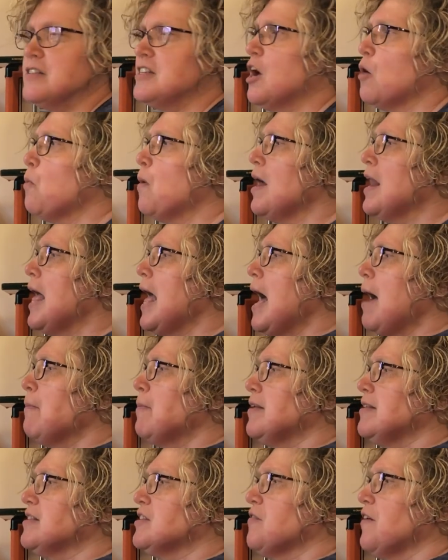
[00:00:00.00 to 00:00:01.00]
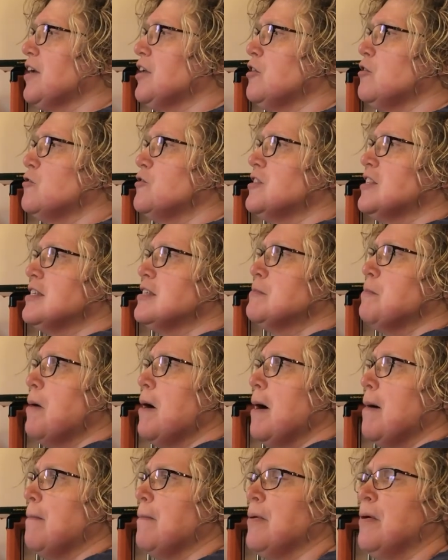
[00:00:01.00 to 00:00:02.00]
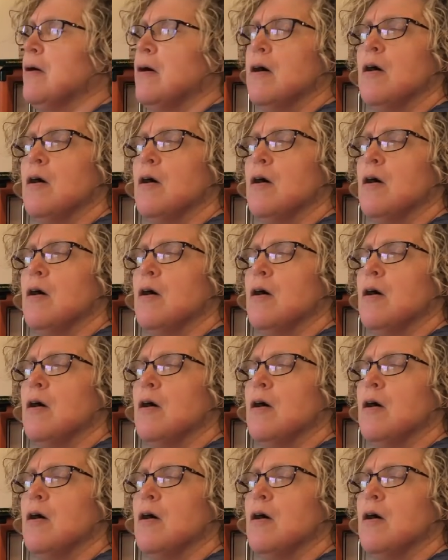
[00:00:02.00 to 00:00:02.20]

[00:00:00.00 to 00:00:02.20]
Now, what happens if I use this pump